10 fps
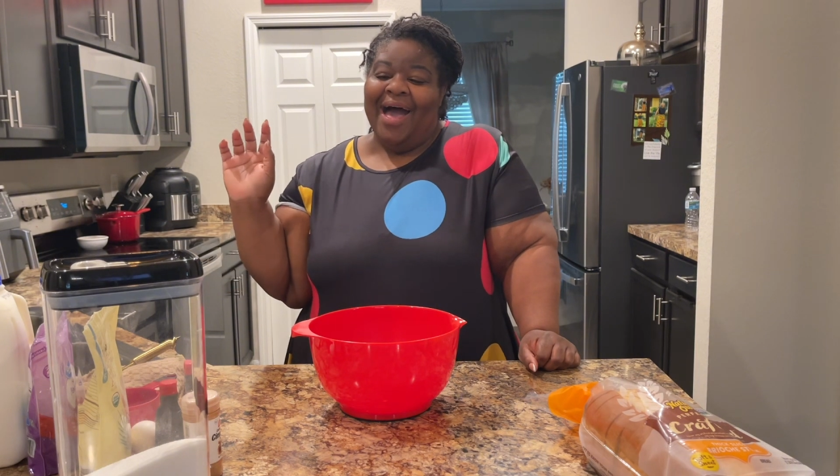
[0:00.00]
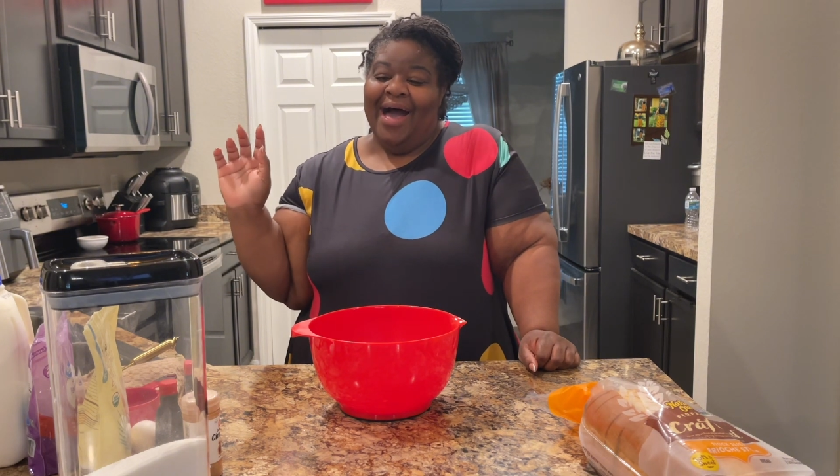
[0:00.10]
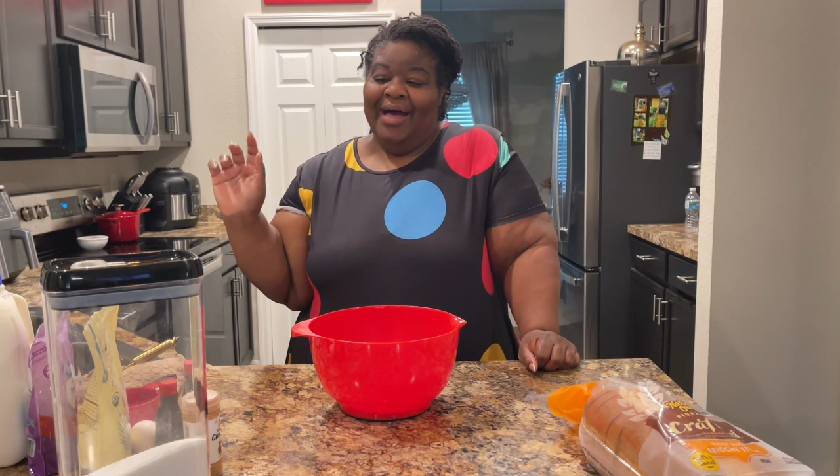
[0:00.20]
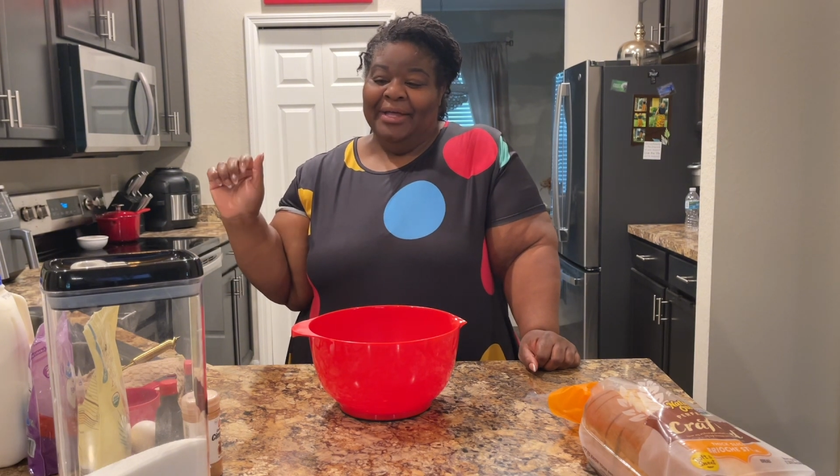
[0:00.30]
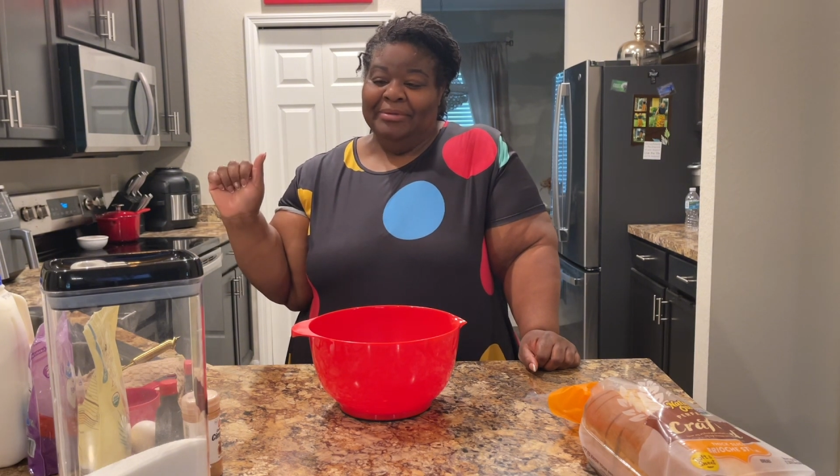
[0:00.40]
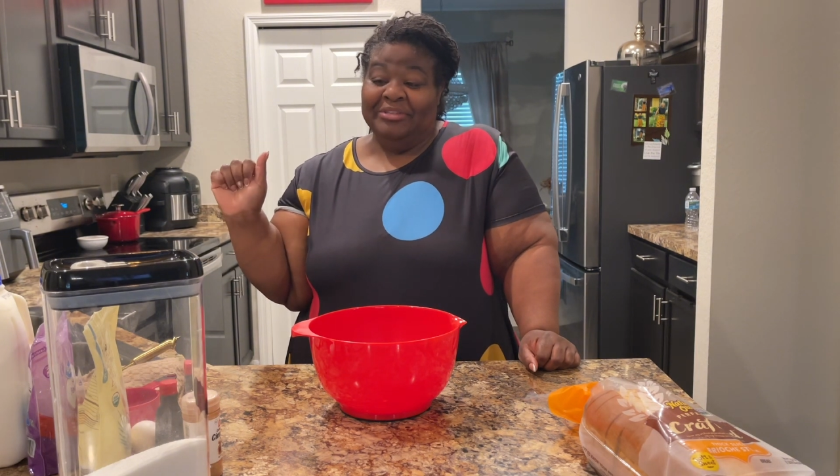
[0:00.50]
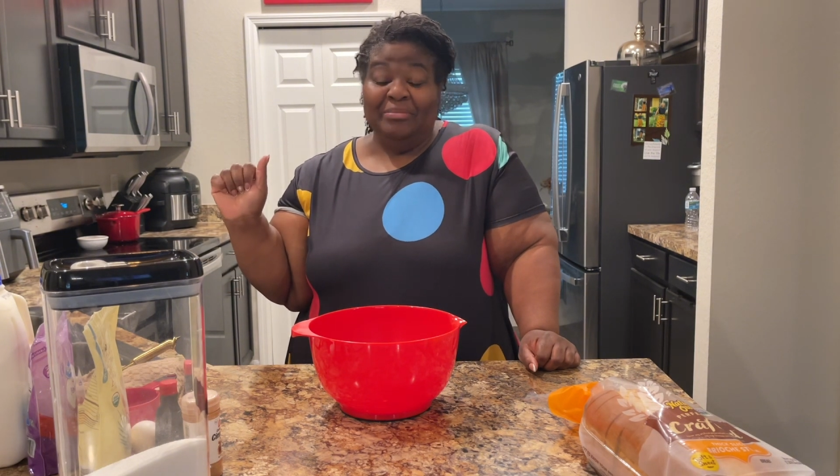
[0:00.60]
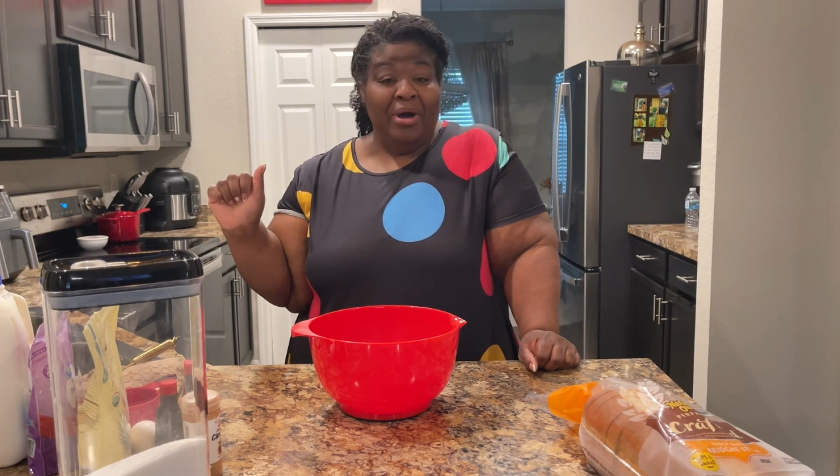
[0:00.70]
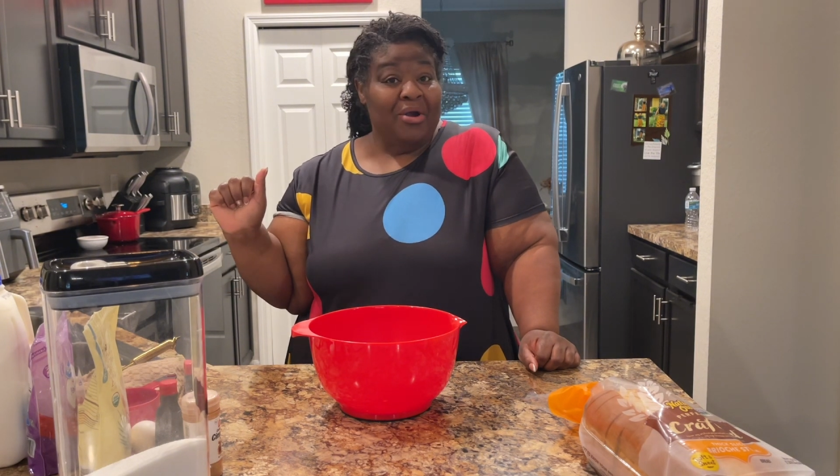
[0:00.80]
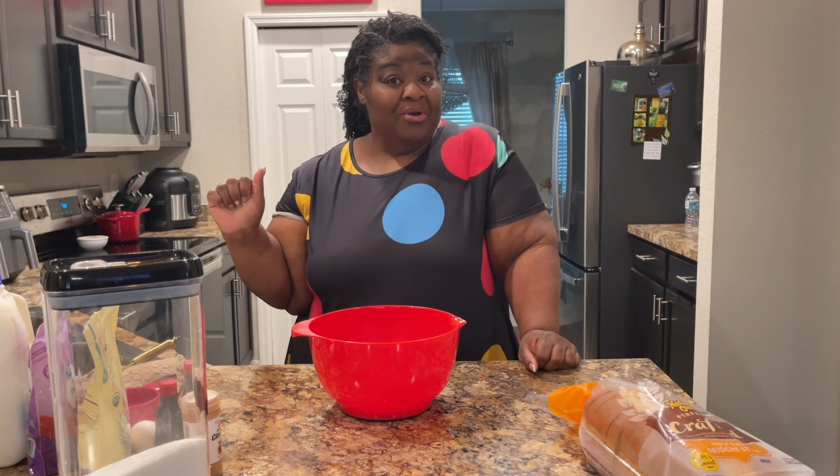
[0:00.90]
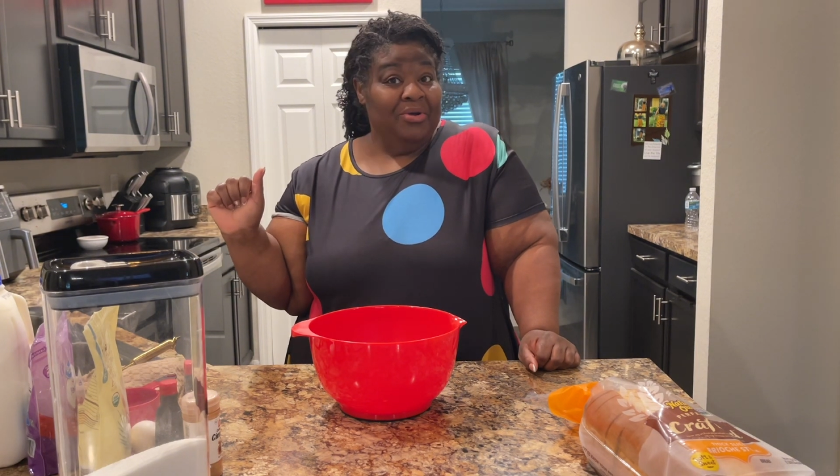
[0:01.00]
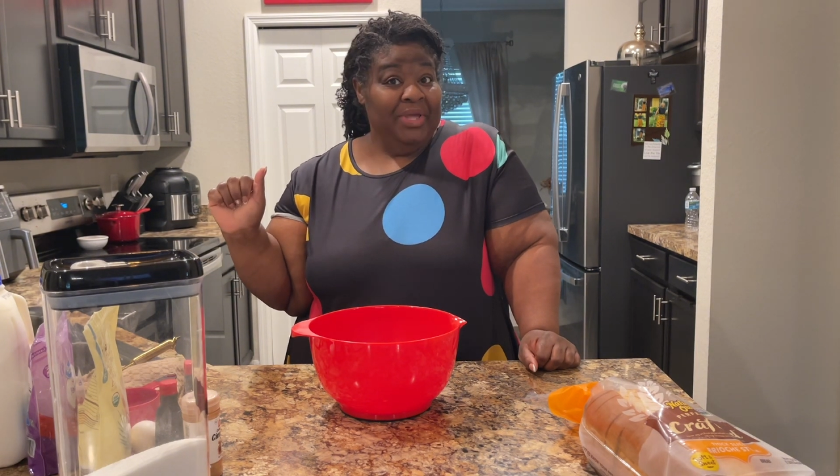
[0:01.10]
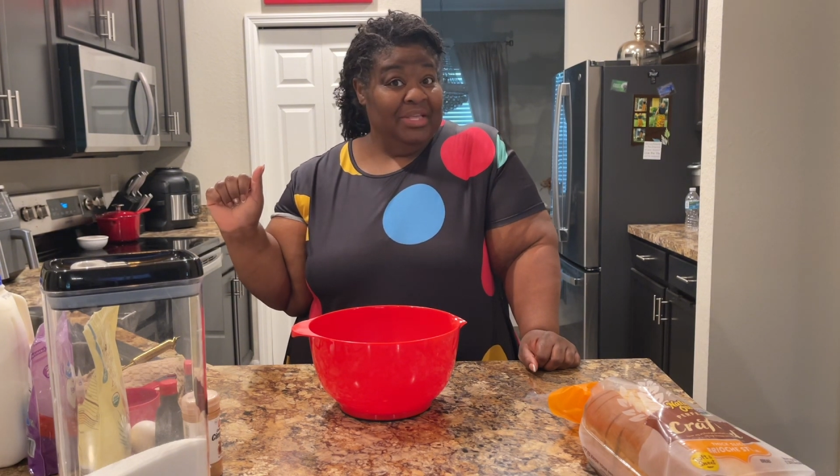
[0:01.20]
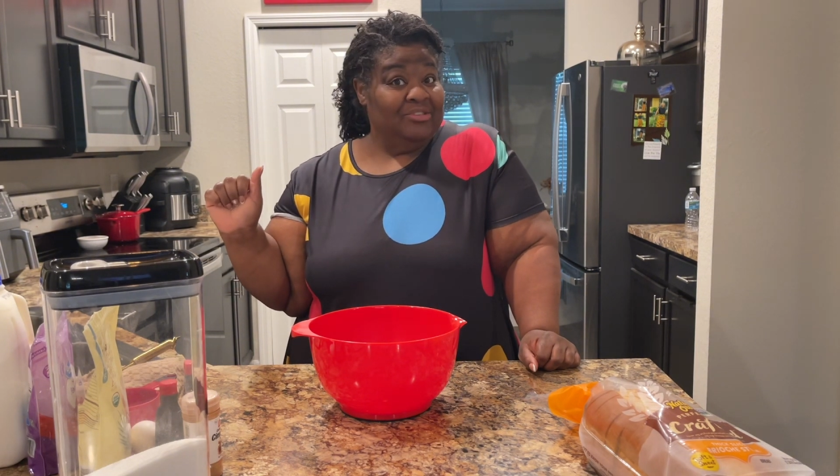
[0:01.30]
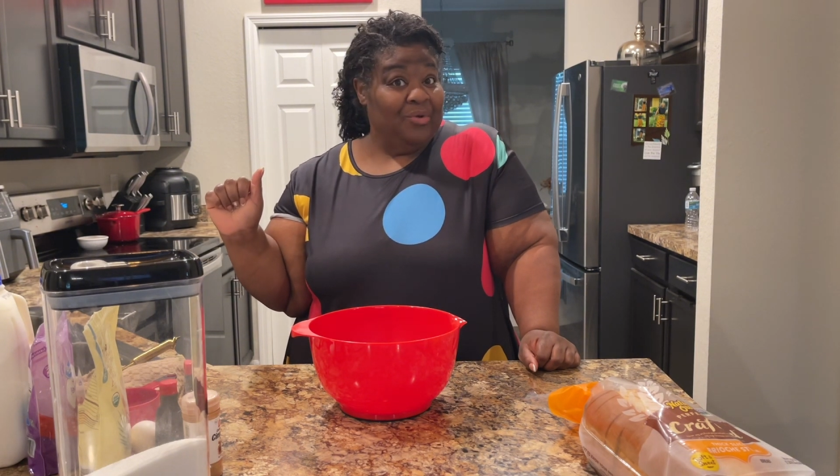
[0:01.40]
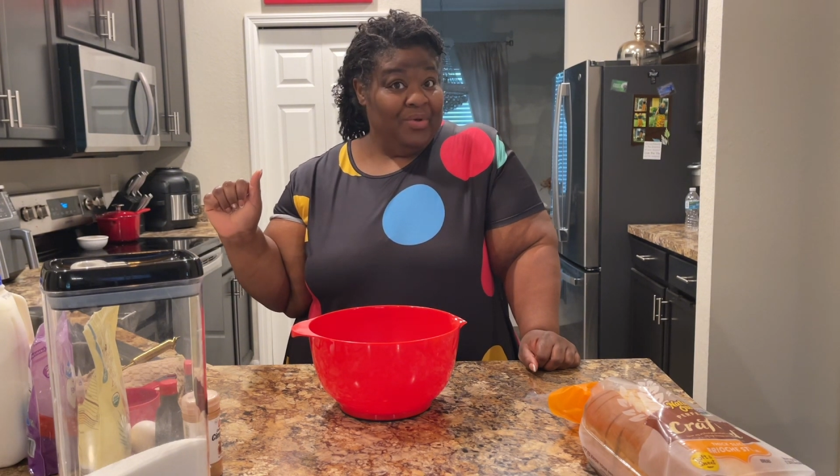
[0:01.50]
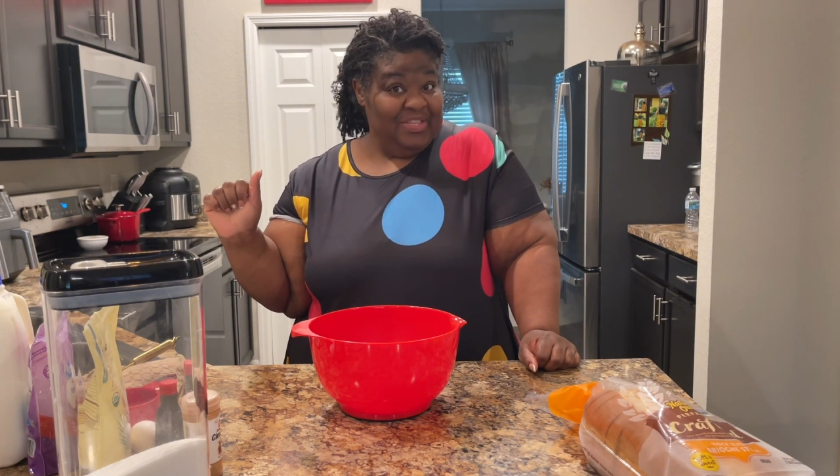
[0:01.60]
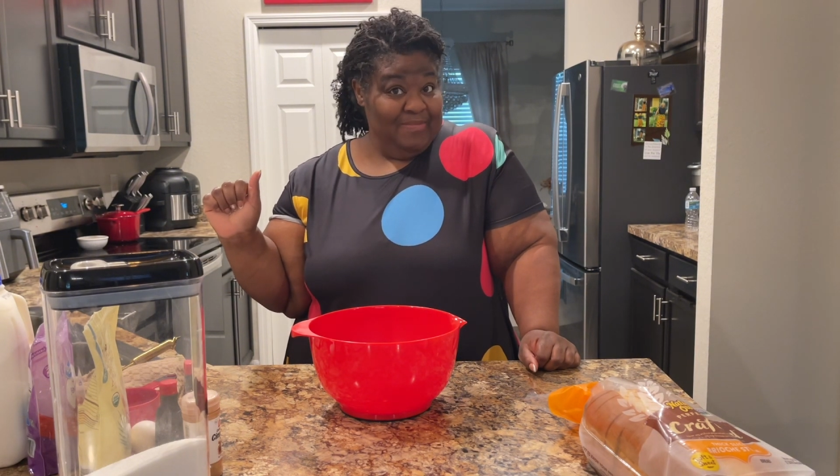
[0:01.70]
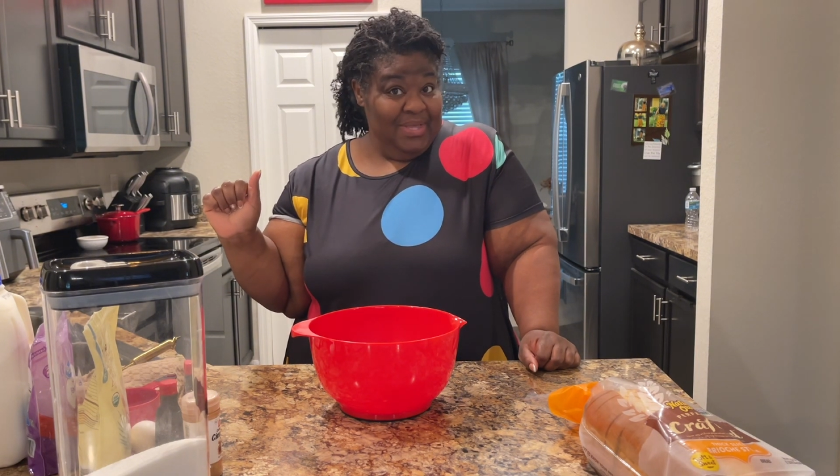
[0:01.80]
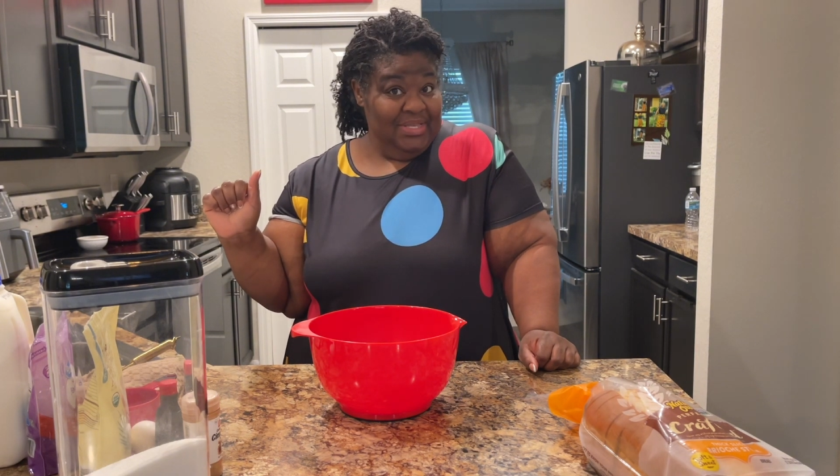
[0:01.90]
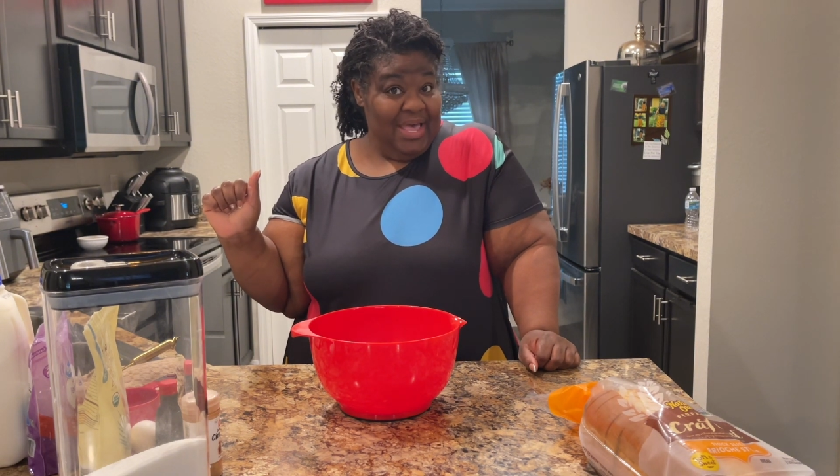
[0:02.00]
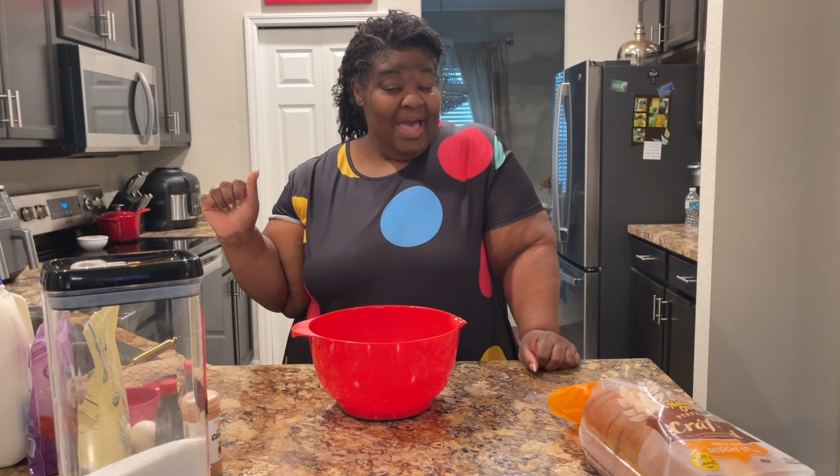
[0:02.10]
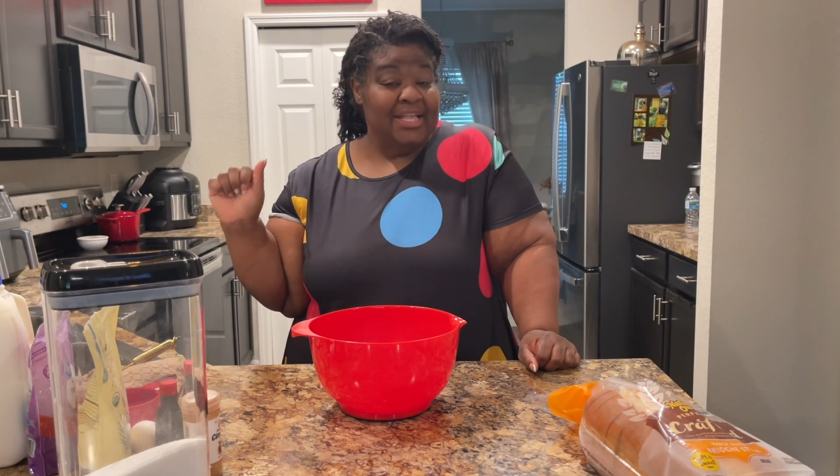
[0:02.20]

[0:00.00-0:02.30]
Tomorrow is Christmas,